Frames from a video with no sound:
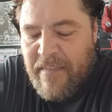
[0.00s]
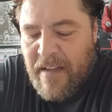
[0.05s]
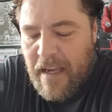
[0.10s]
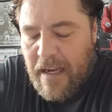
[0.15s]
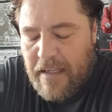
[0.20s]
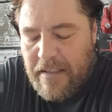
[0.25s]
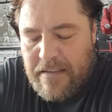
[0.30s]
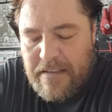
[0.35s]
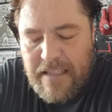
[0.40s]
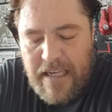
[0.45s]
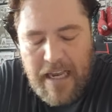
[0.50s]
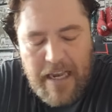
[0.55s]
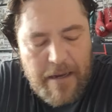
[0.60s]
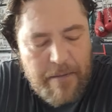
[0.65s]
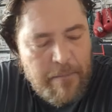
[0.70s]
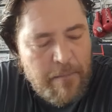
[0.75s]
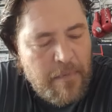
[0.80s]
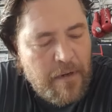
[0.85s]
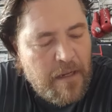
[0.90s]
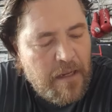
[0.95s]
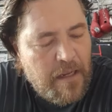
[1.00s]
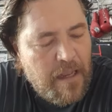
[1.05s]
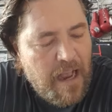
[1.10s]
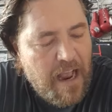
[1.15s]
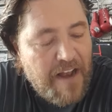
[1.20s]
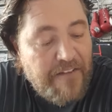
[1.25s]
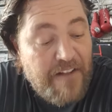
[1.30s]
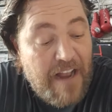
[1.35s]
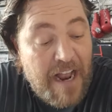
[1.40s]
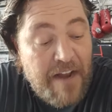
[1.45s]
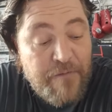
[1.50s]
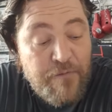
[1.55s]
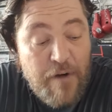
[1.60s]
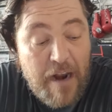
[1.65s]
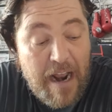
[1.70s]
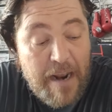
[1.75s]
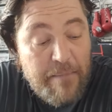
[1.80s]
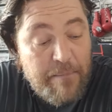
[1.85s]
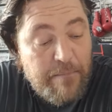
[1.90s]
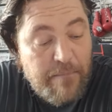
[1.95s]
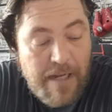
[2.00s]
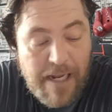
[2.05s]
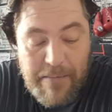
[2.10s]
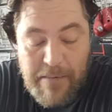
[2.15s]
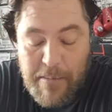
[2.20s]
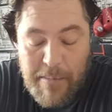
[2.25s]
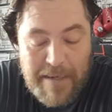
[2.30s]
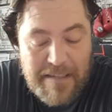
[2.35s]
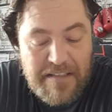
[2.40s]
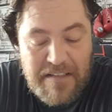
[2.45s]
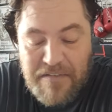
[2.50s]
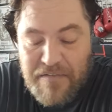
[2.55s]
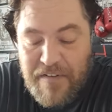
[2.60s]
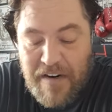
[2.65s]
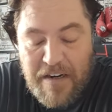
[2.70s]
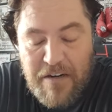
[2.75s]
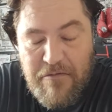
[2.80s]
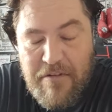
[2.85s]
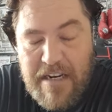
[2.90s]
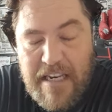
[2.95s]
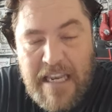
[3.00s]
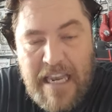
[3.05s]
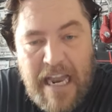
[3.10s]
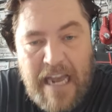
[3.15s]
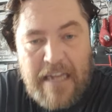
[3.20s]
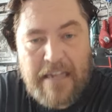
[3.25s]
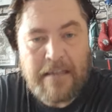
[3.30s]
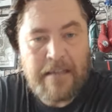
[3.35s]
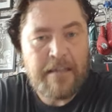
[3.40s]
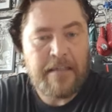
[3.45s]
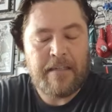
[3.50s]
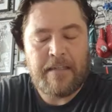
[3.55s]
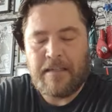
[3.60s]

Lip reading: and I'm a massive fan of Ricky Hatton.